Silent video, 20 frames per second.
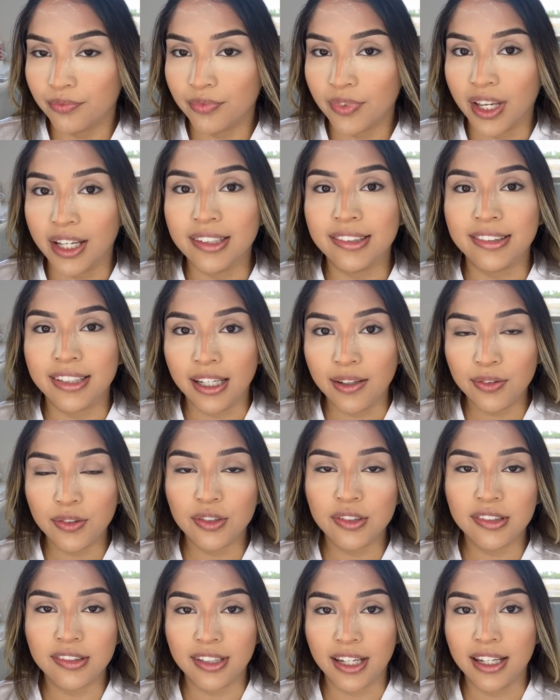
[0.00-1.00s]
it's safe
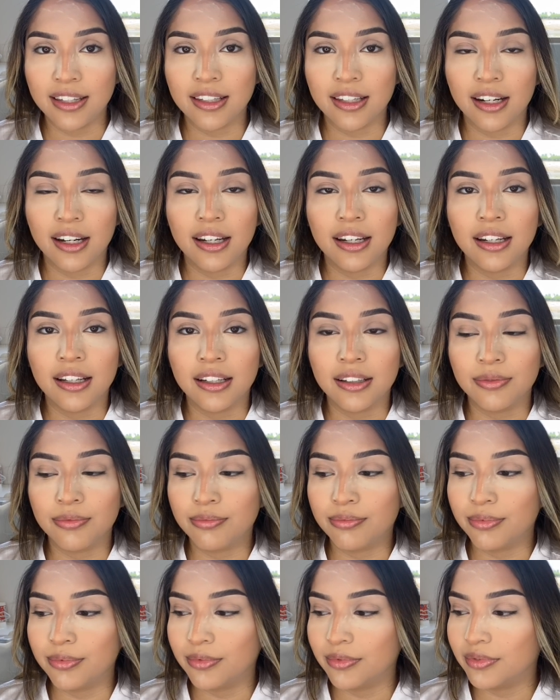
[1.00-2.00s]
to say that in a
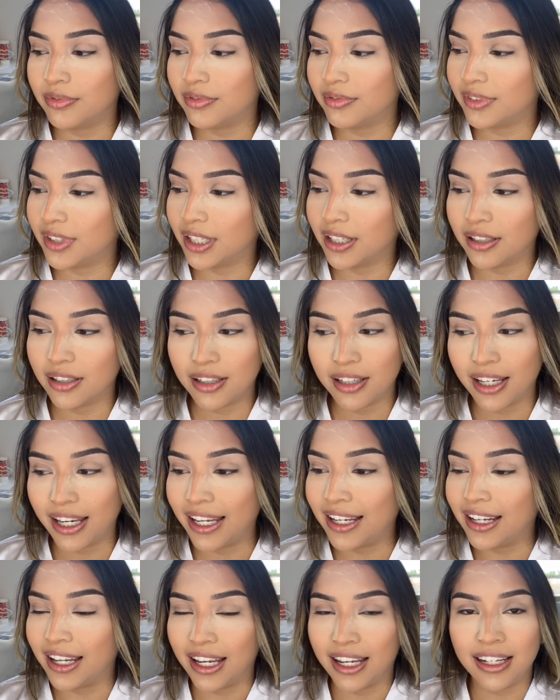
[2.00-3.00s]

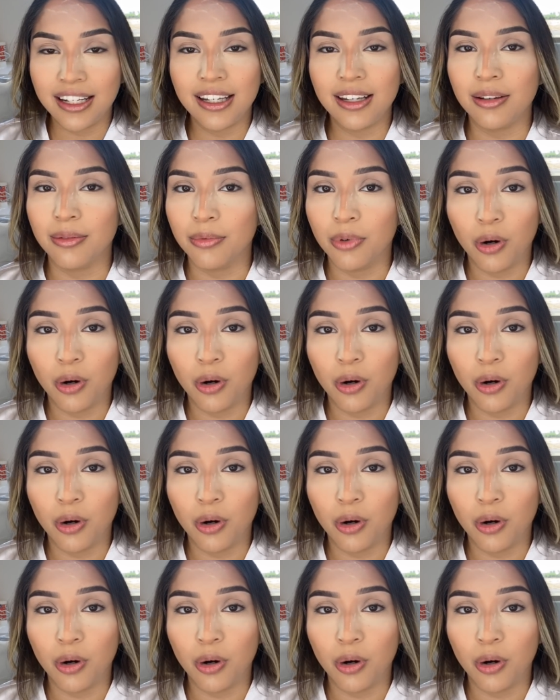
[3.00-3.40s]
in any